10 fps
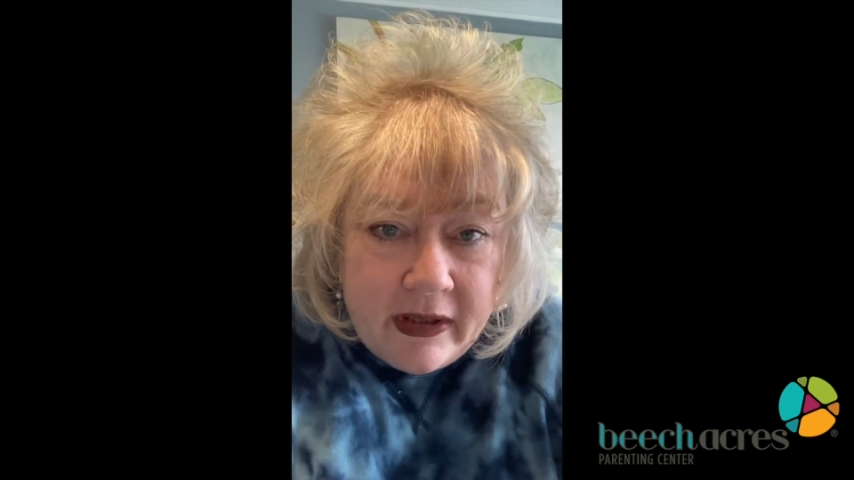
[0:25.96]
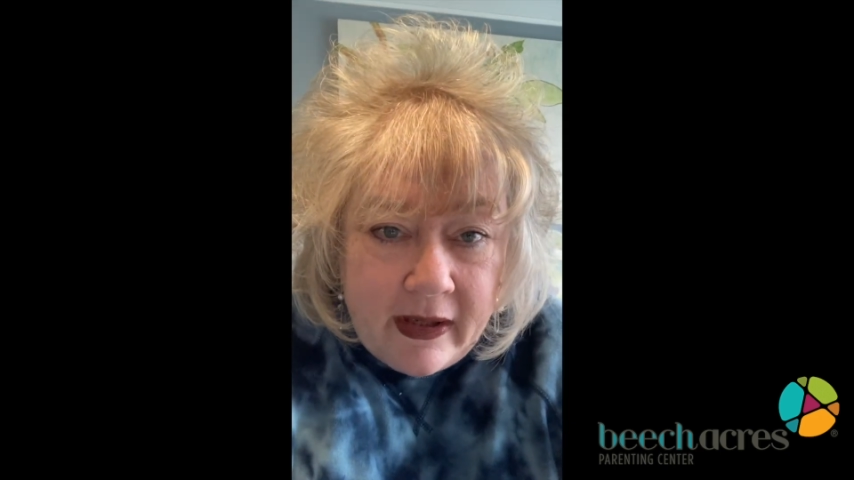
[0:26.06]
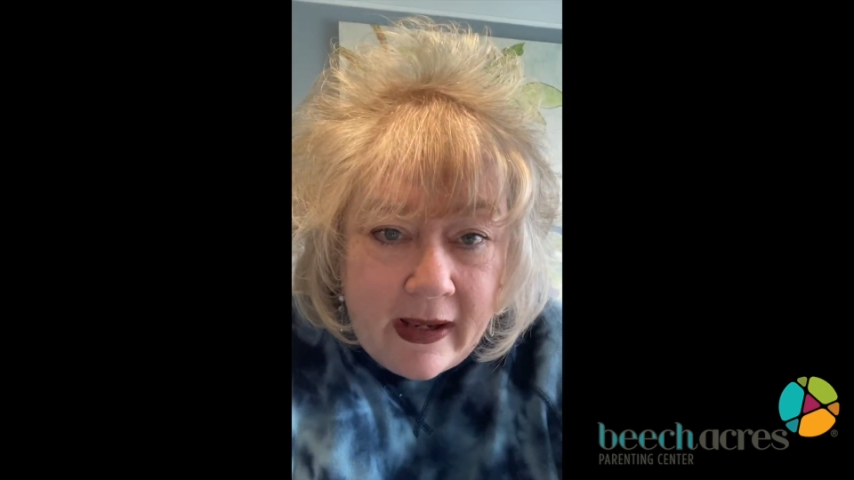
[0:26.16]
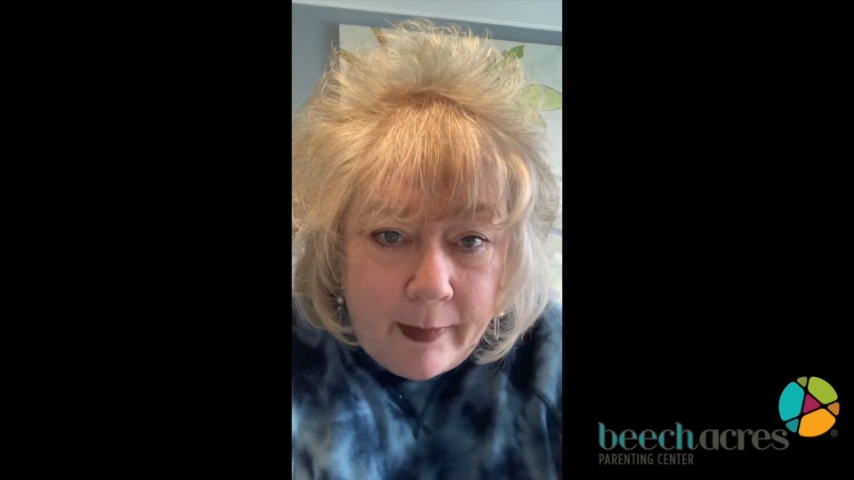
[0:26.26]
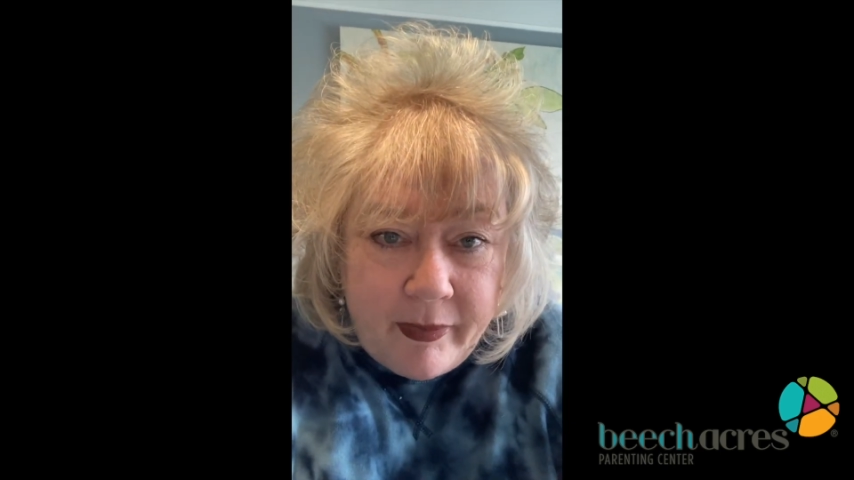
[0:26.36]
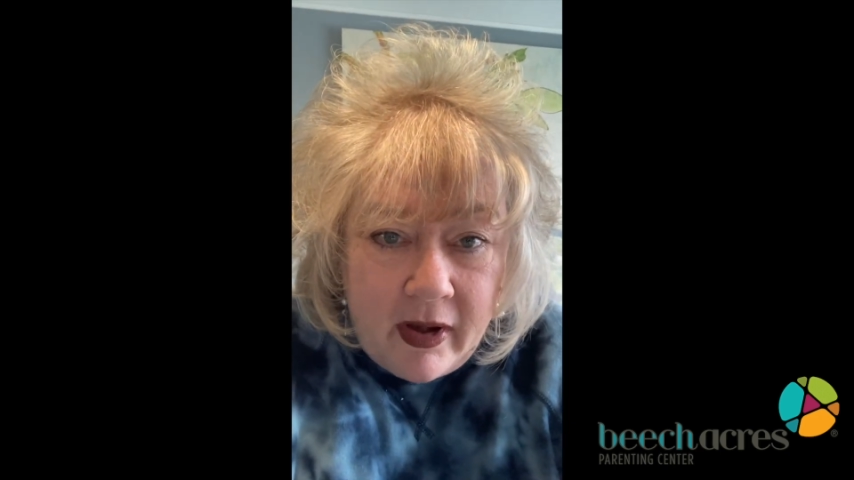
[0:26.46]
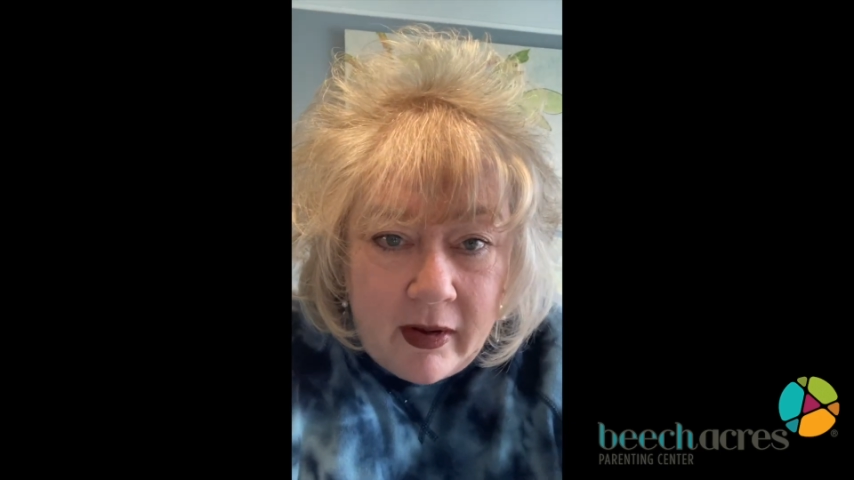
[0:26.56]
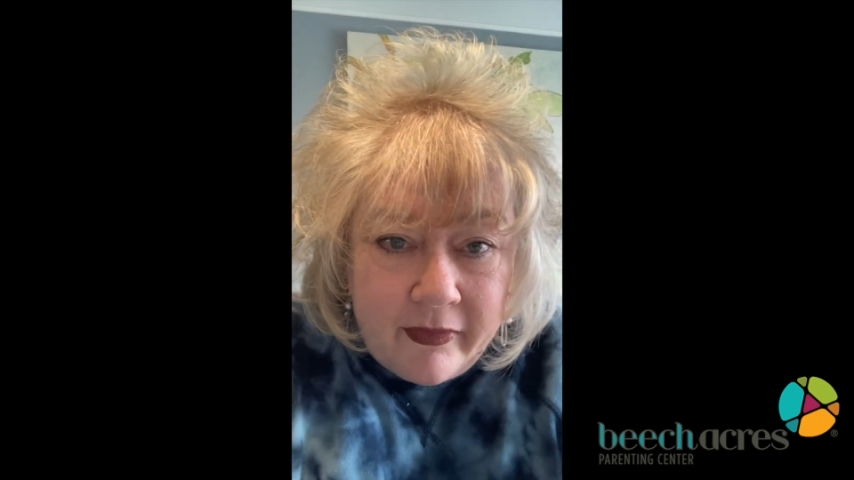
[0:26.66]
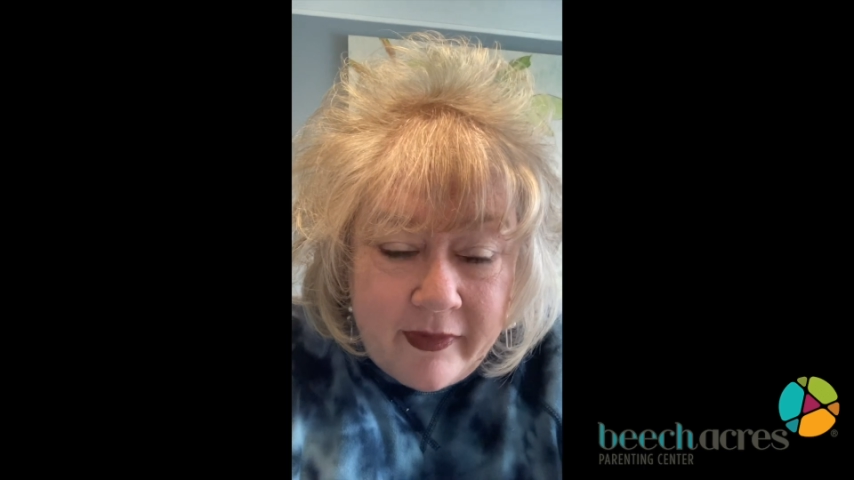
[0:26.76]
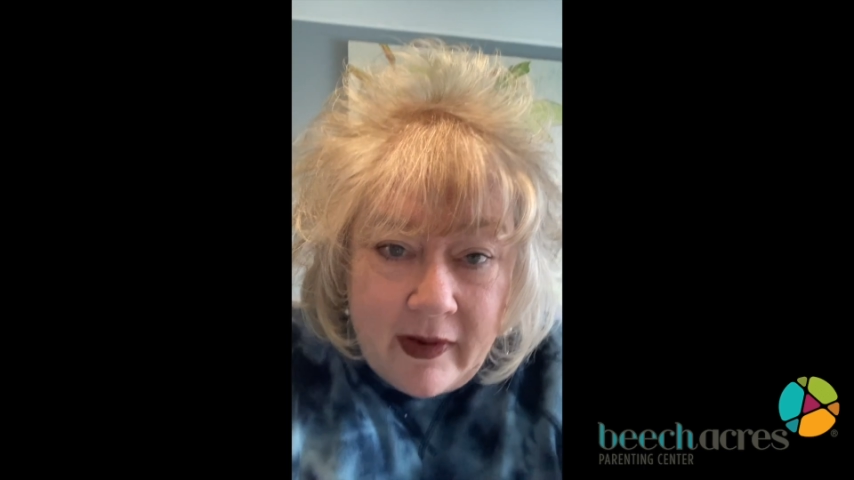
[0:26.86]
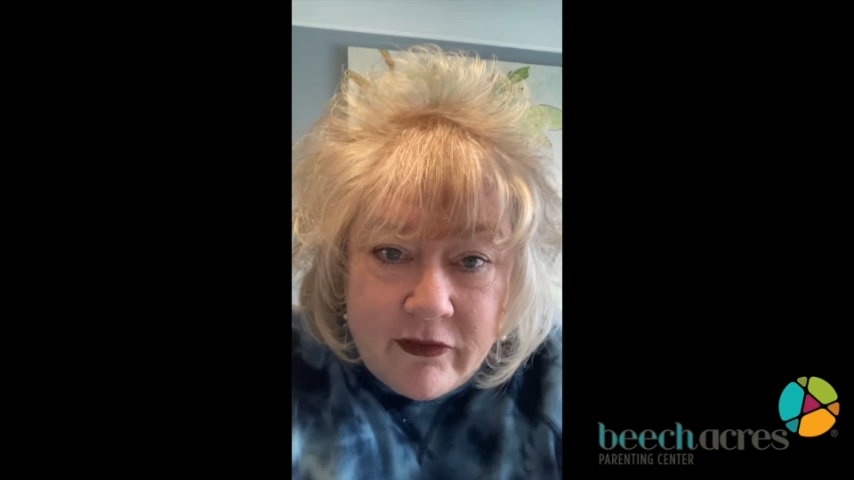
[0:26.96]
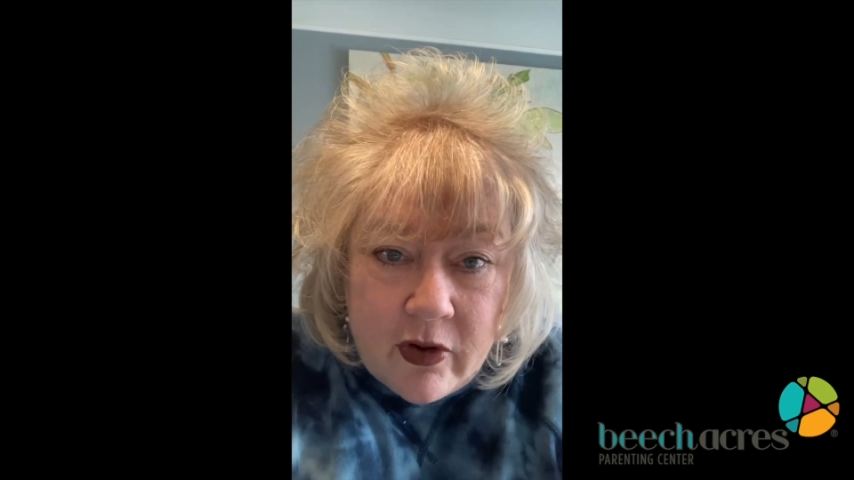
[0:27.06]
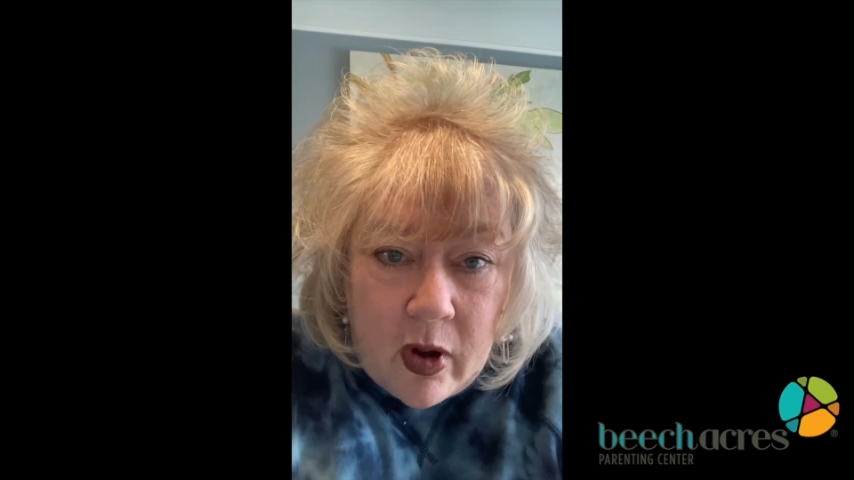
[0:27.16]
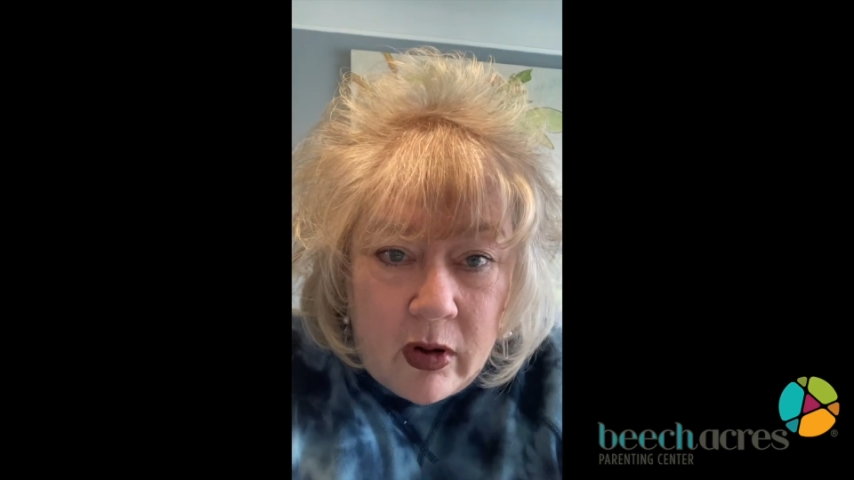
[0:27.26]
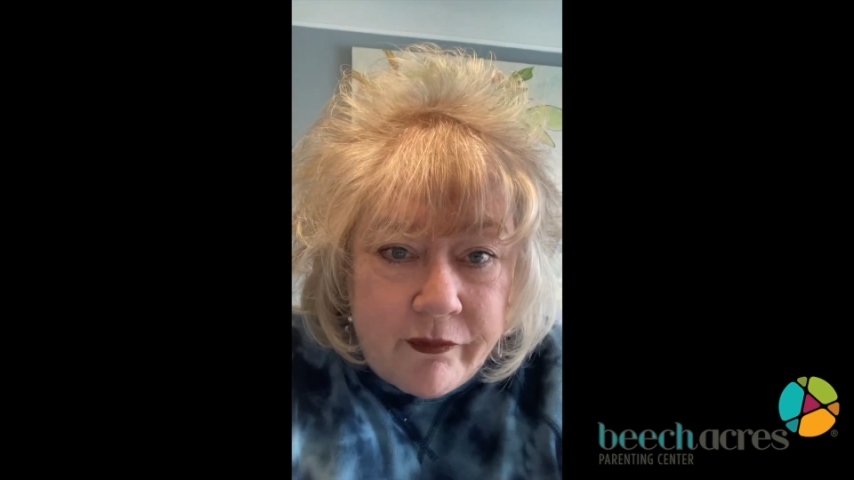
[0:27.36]
and happy holidays to
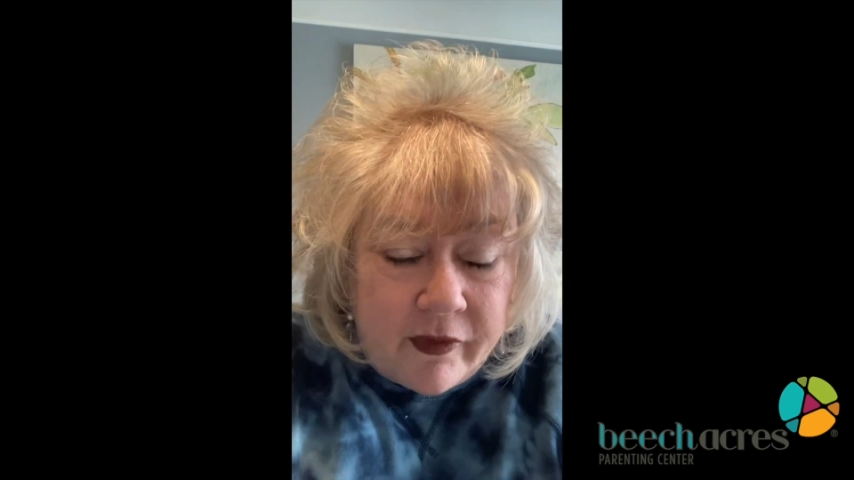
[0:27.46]
all of